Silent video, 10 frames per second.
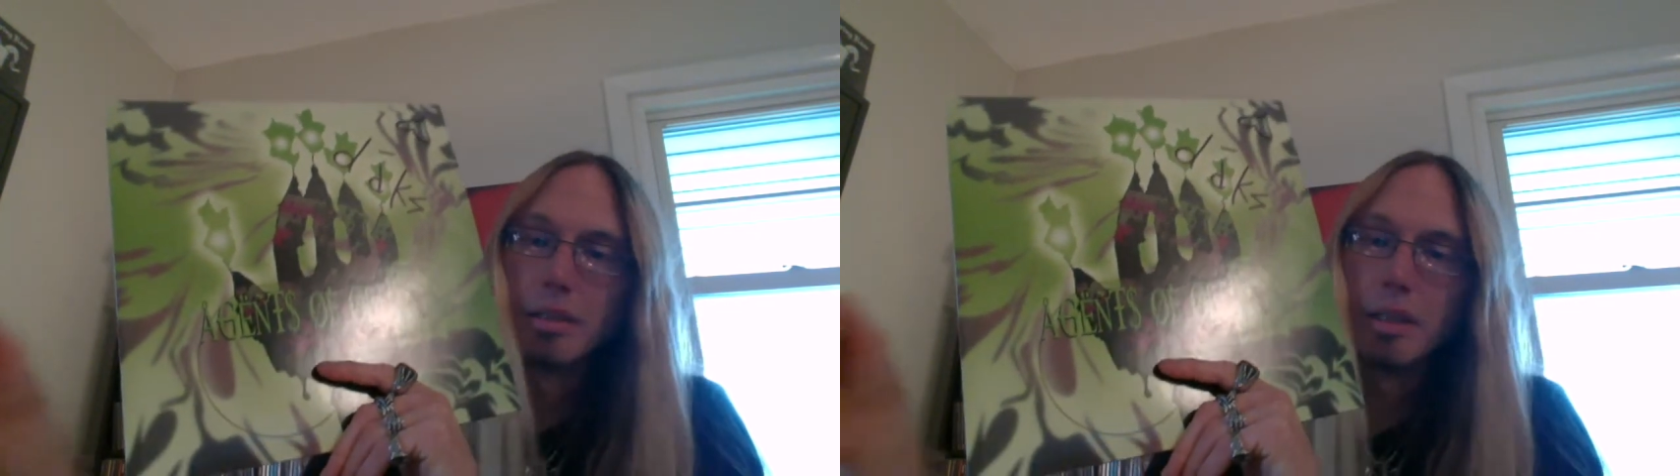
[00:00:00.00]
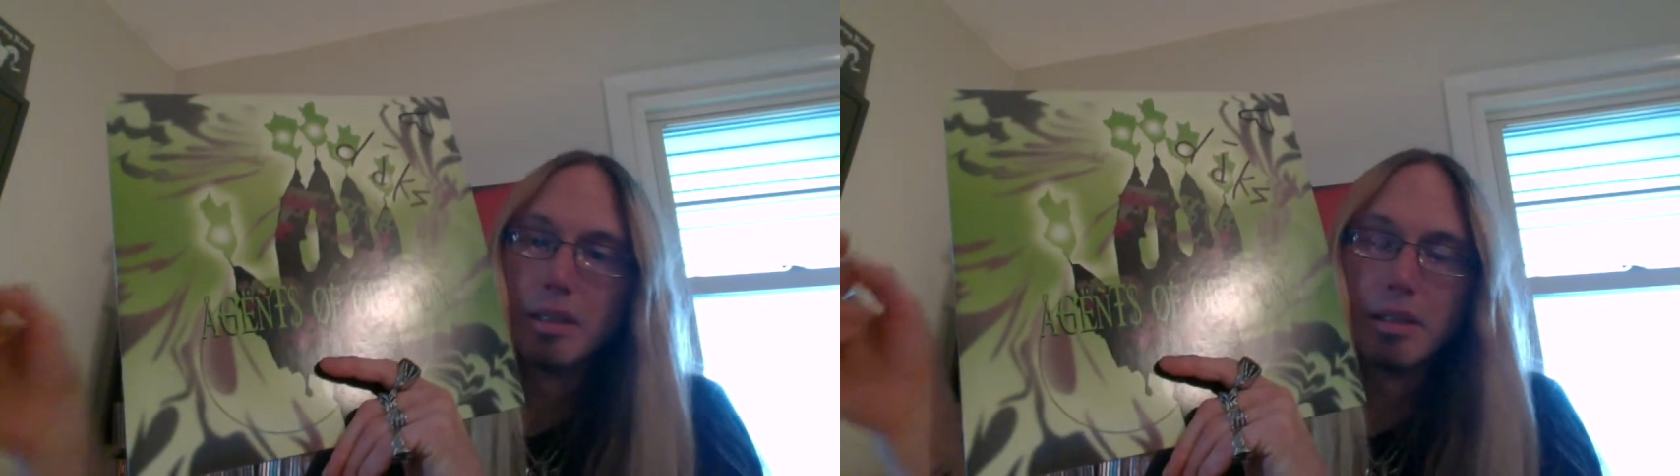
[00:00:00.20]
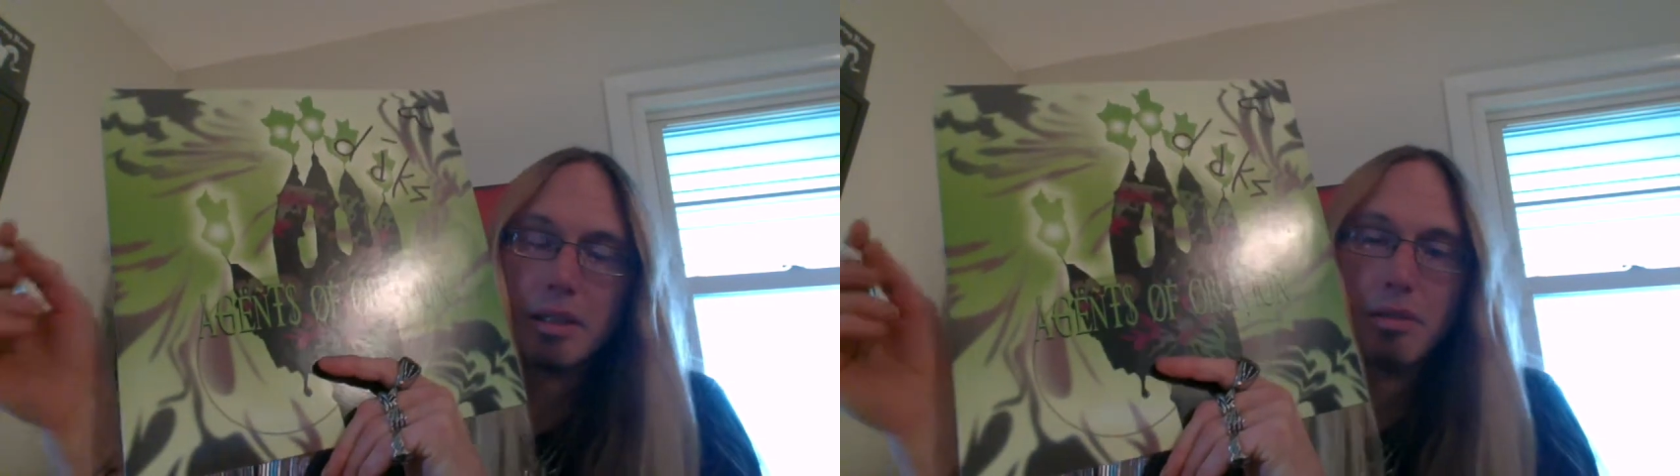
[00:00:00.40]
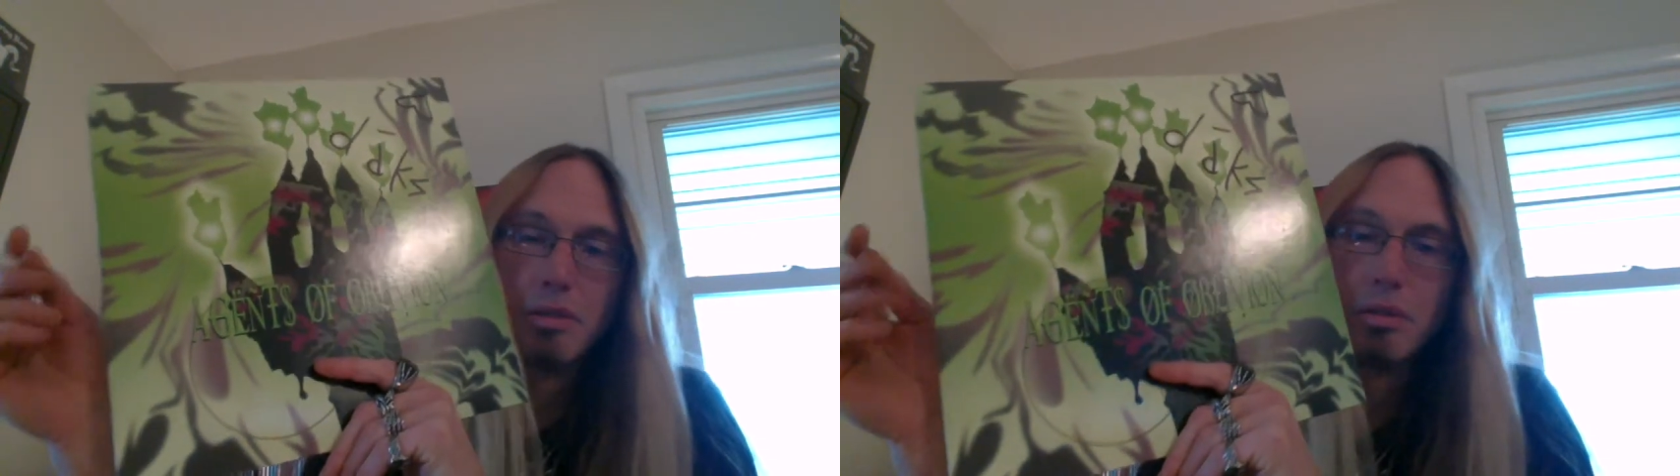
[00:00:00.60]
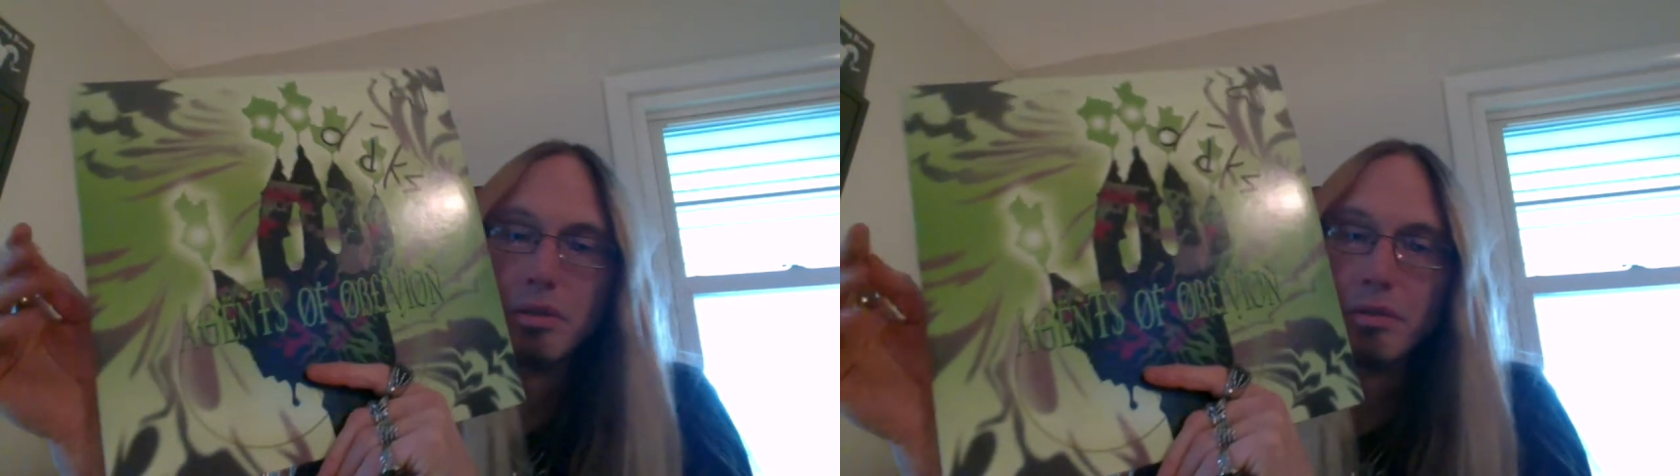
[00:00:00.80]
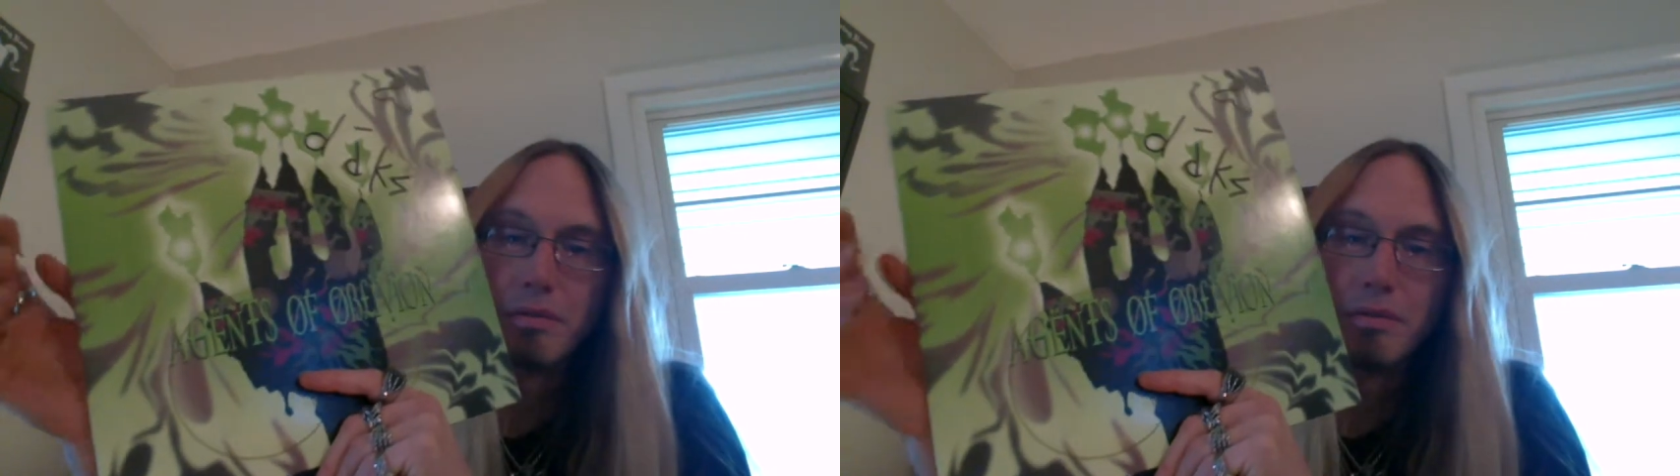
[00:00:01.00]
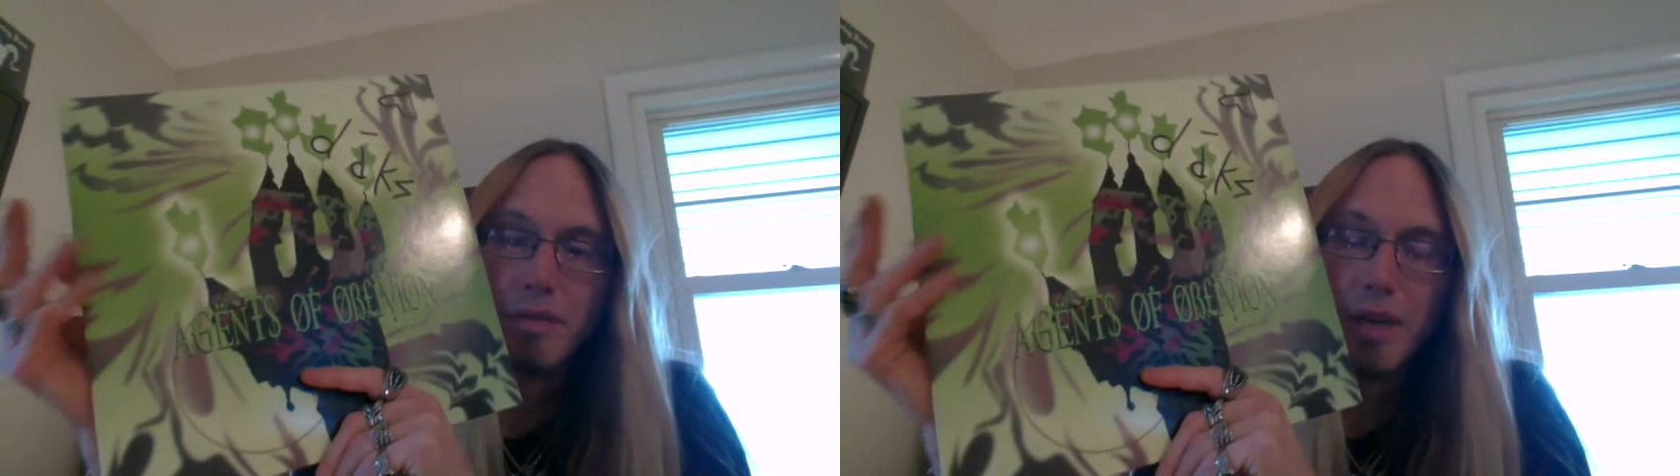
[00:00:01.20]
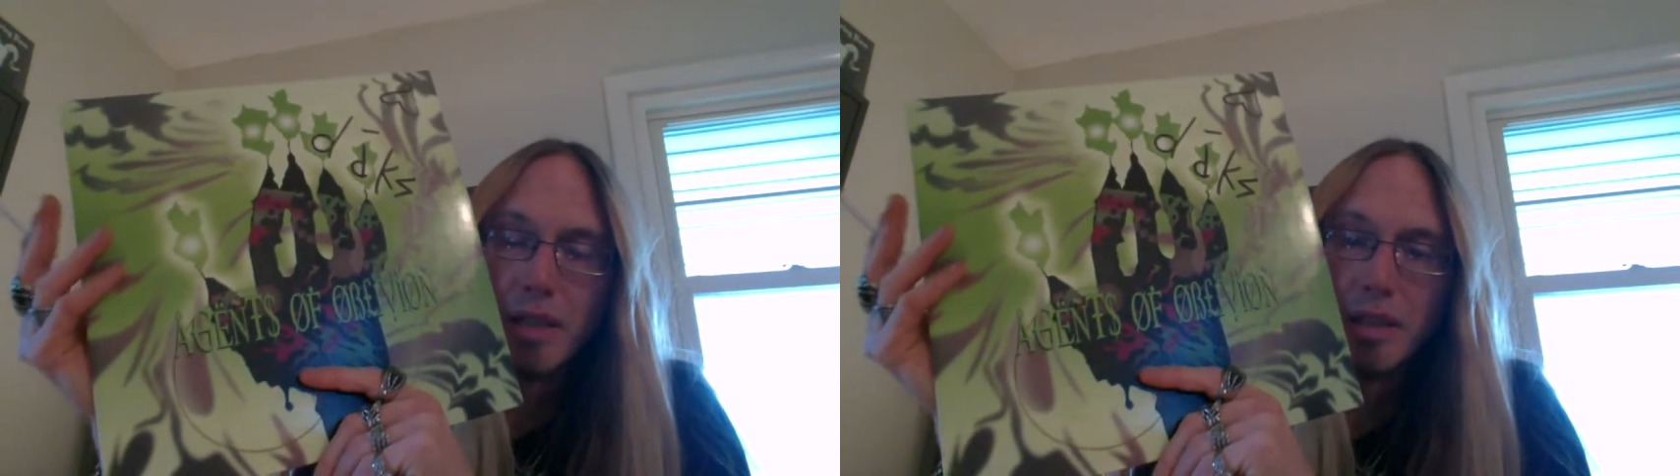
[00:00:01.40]
they, they you couldn't
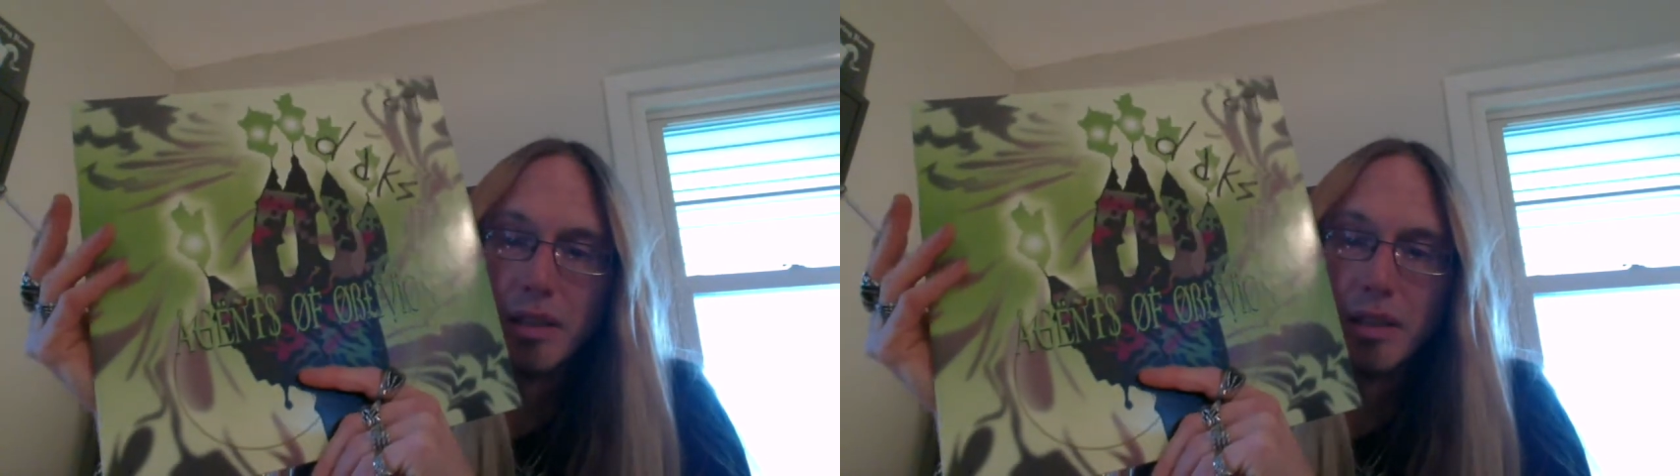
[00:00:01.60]
find